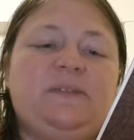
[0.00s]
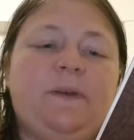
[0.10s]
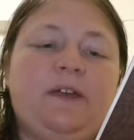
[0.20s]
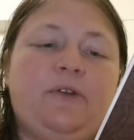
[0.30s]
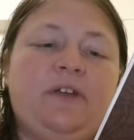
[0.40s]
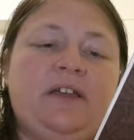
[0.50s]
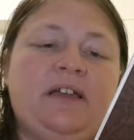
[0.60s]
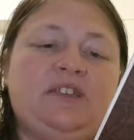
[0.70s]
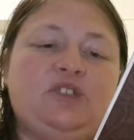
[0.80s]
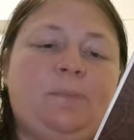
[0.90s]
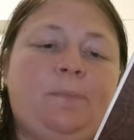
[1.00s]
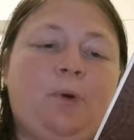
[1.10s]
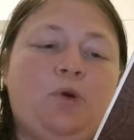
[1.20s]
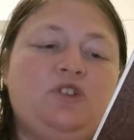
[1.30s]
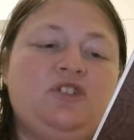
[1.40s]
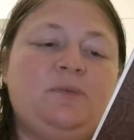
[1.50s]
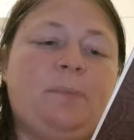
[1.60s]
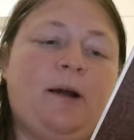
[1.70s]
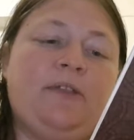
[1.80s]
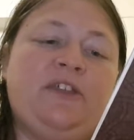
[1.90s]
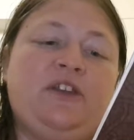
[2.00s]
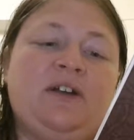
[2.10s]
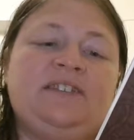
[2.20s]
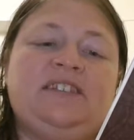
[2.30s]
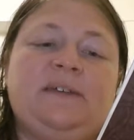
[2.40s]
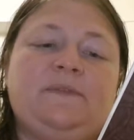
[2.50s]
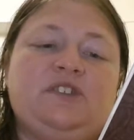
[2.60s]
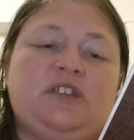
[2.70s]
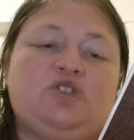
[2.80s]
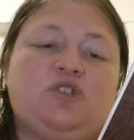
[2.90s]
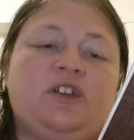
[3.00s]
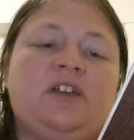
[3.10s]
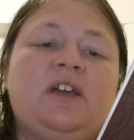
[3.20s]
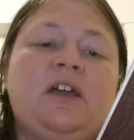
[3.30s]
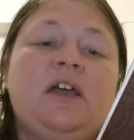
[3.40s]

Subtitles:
theory is supported by the 19th century